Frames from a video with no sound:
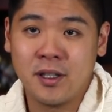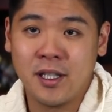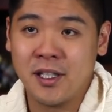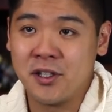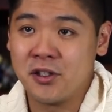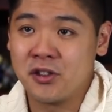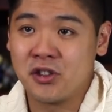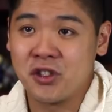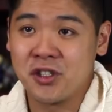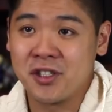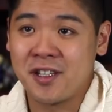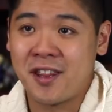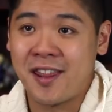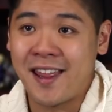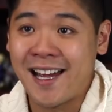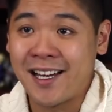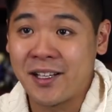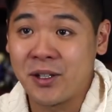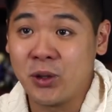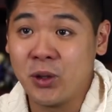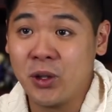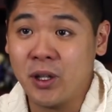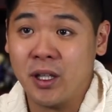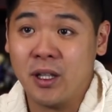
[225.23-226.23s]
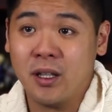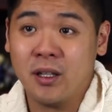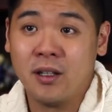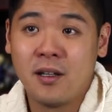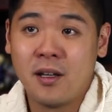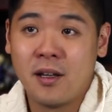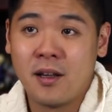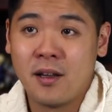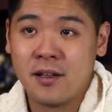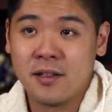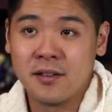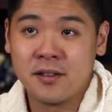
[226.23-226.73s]
It's just that good.
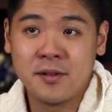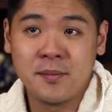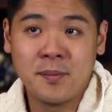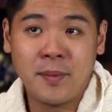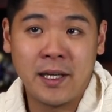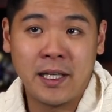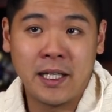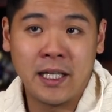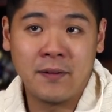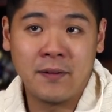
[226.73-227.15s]
This is made